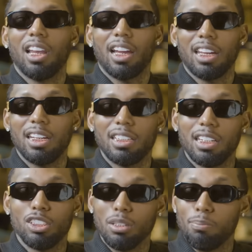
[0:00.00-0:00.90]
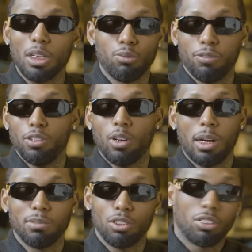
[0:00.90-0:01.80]
Like, and at the end, the big reveal
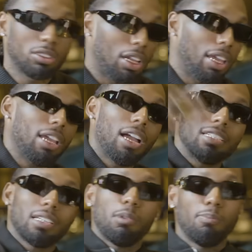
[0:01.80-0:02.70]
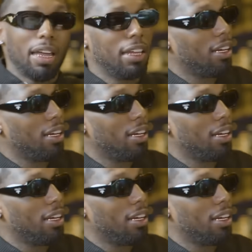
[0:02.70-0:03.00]
comes across like, hey guys, I'm a man.